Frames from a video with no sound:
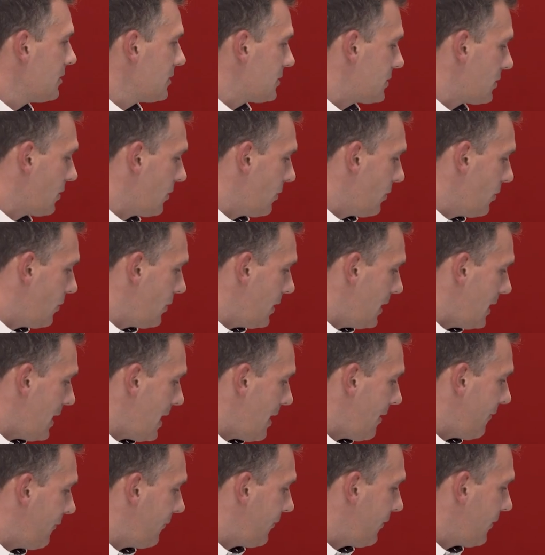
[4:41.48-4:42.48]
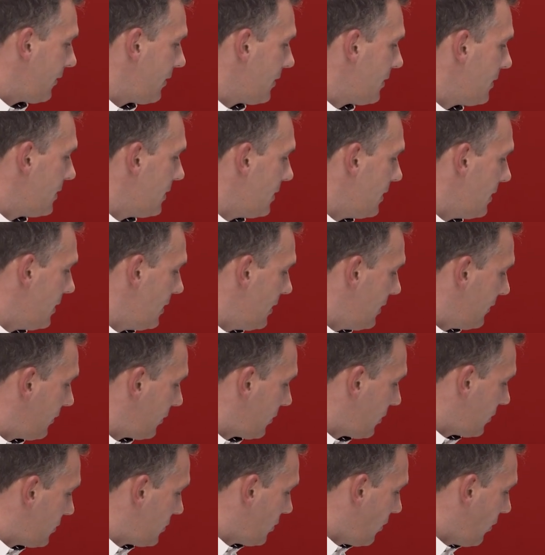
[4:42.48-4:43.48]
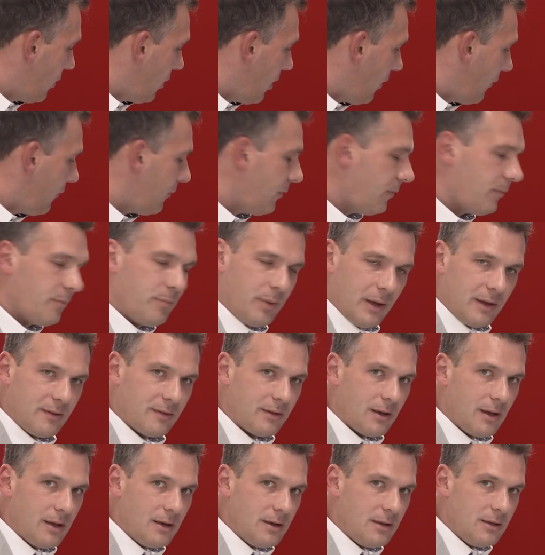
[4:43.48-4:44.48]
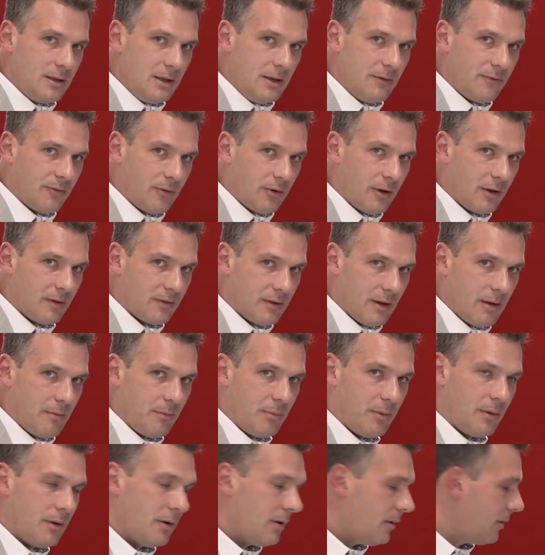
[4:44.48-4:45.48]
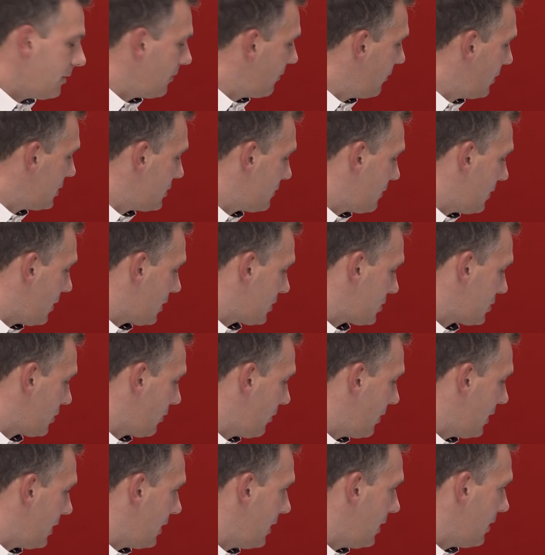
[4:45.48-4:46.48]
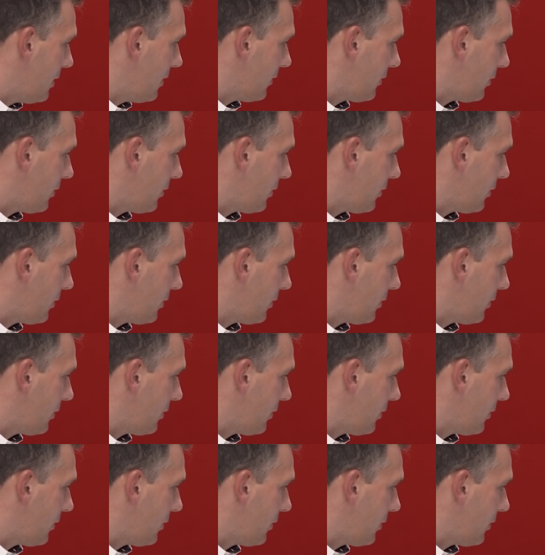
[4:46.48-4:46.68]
So we have the control of pixel LED, for example, which we are showing here.